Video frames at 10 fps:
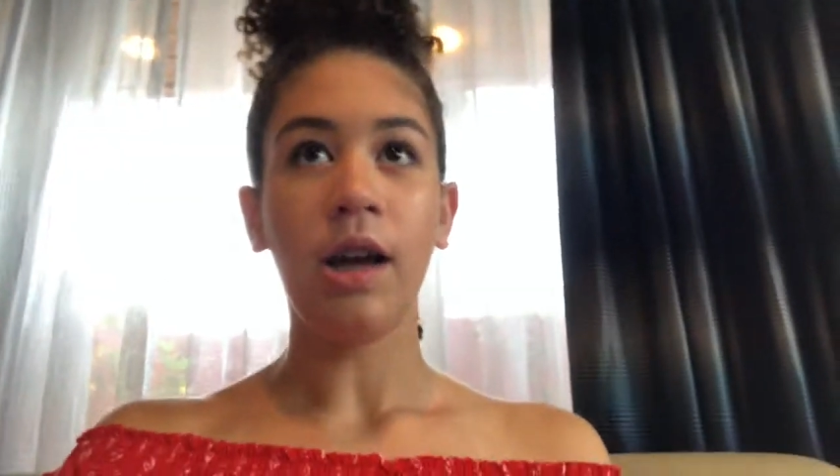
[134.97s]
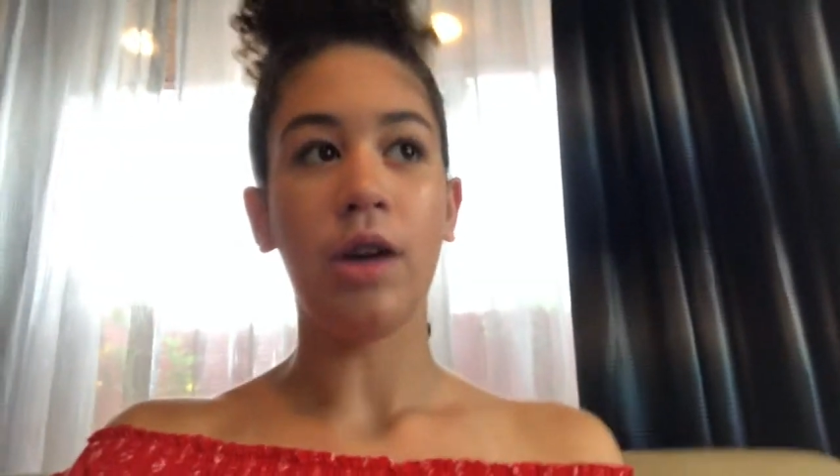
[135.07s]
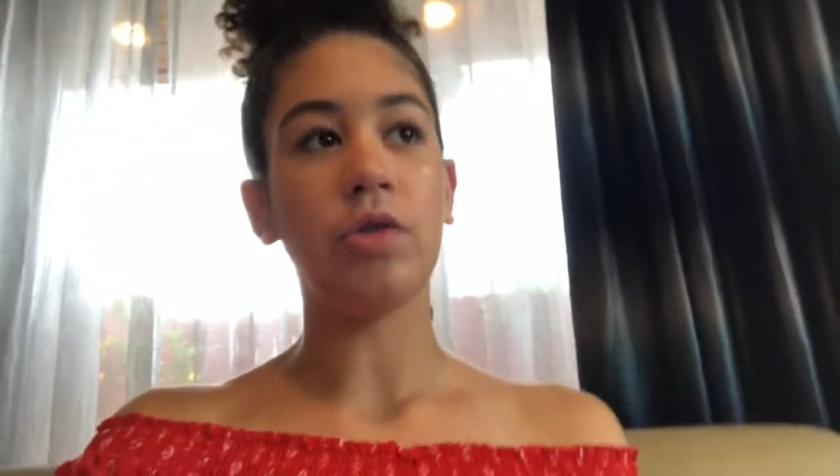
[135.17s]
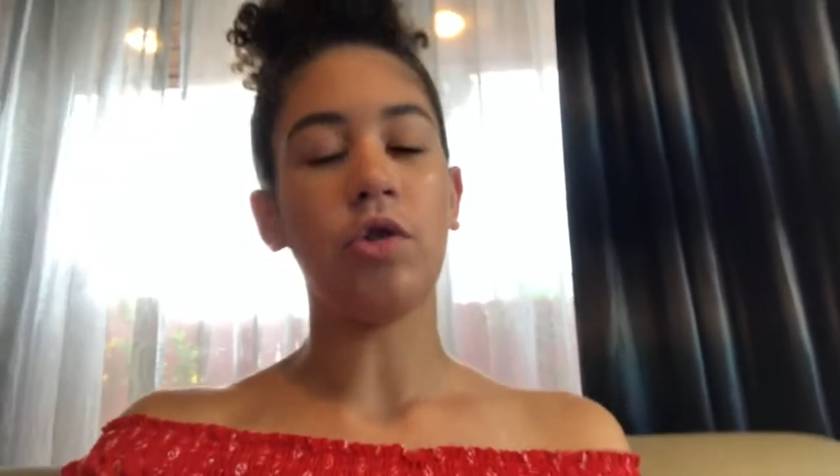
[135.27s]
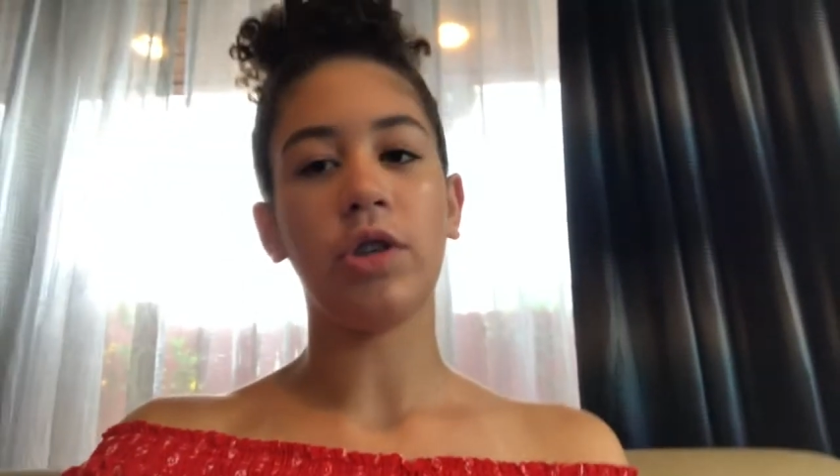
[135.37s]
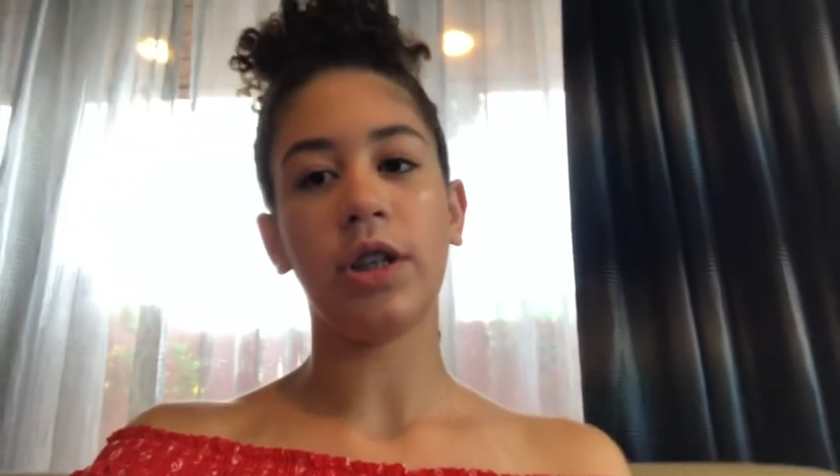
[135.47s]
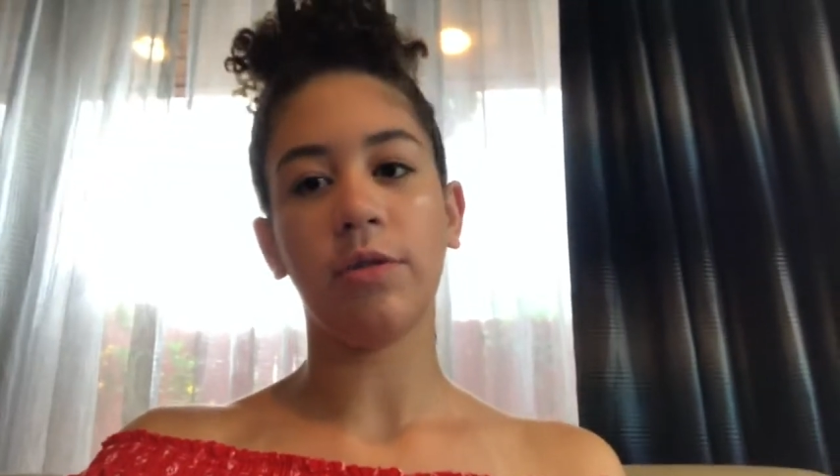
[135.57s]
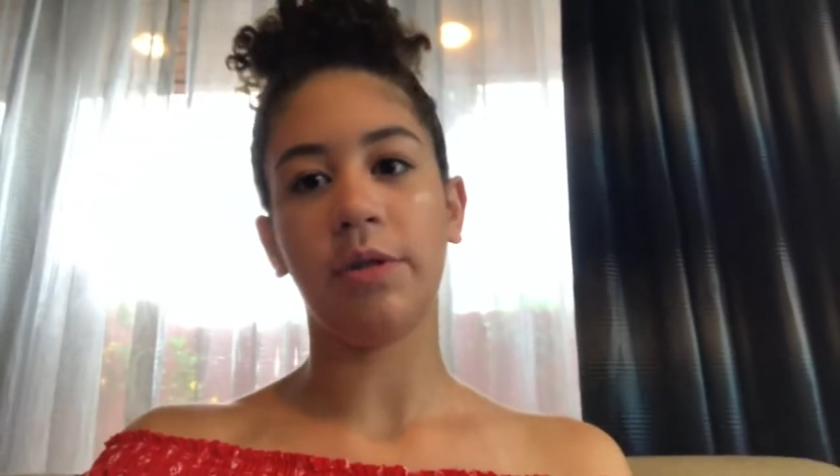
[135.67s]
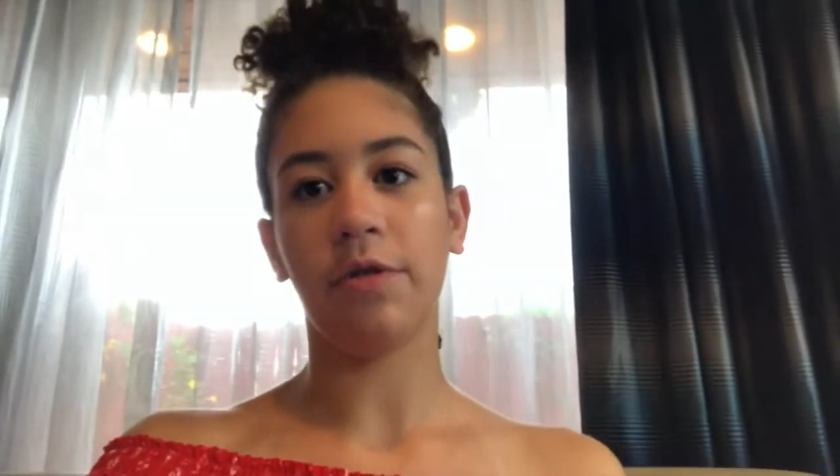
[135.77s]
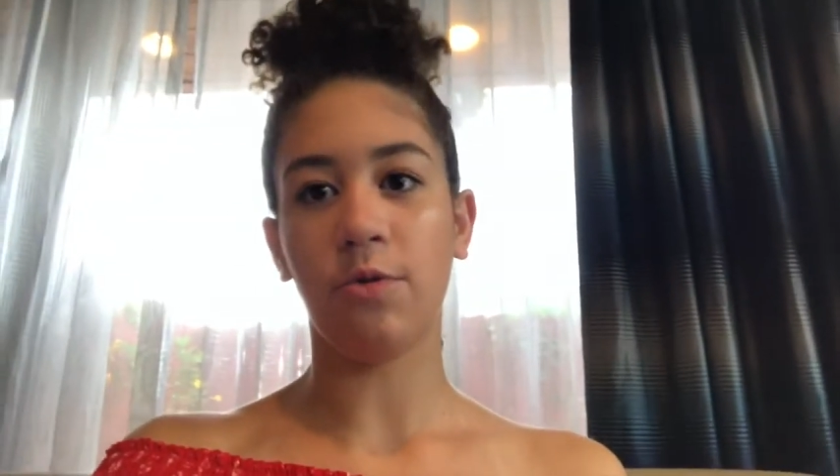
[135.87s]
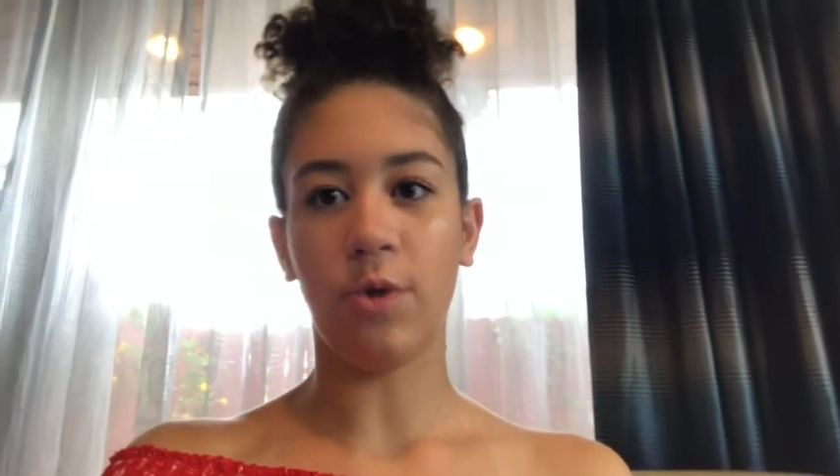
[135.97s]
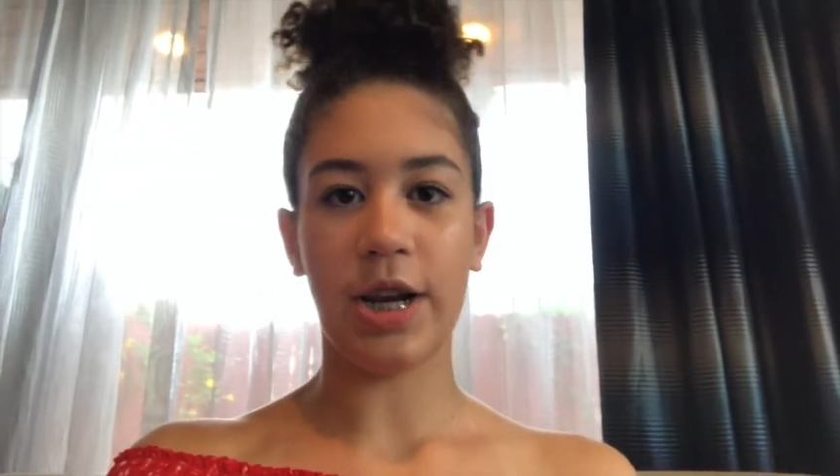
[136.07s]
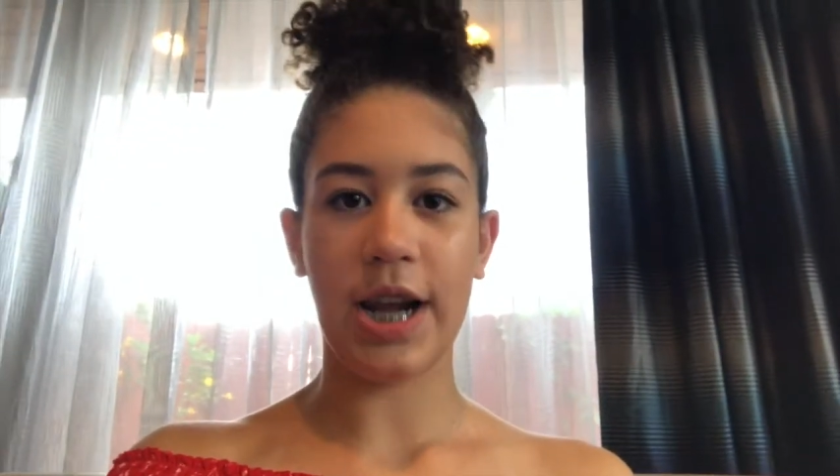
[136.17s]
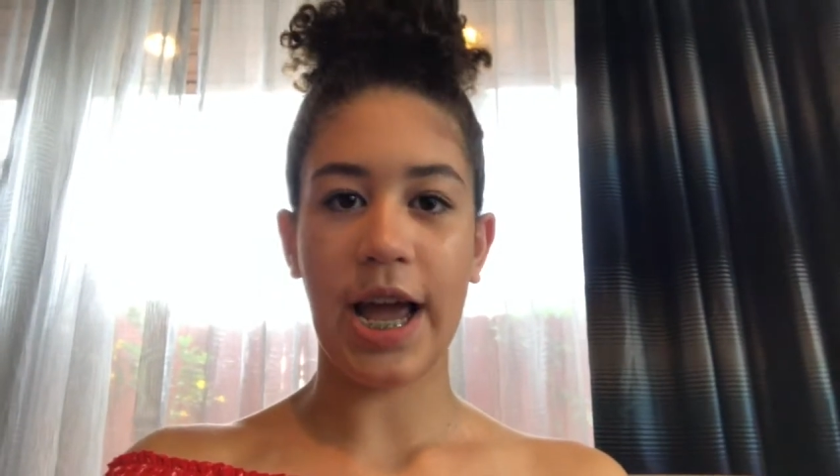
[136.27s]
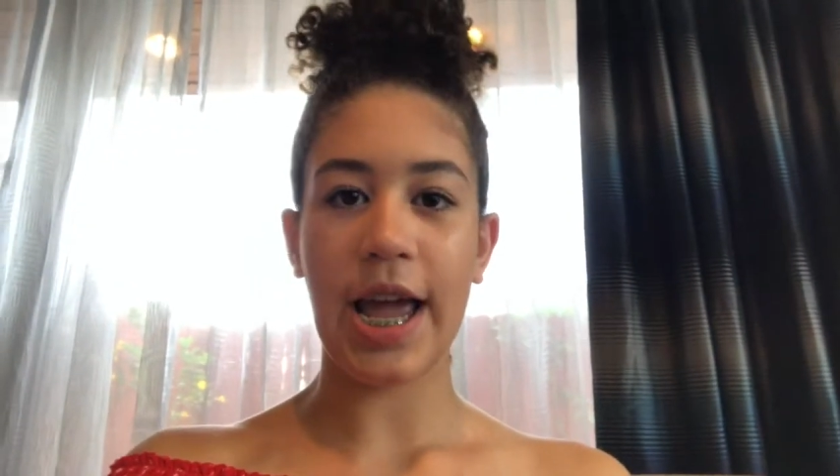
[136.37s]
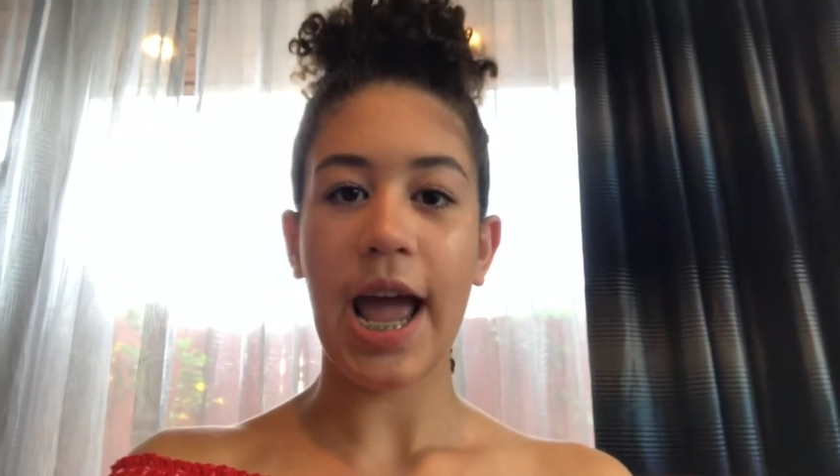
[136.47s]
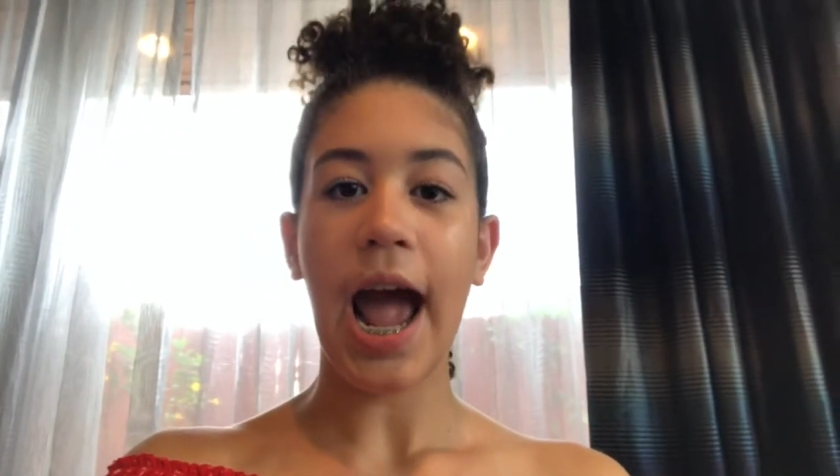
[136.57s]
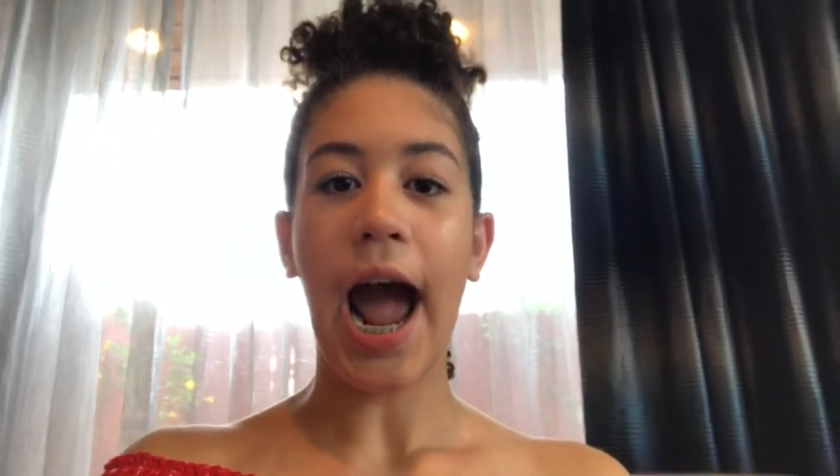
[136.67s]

it was only gonna be for one night,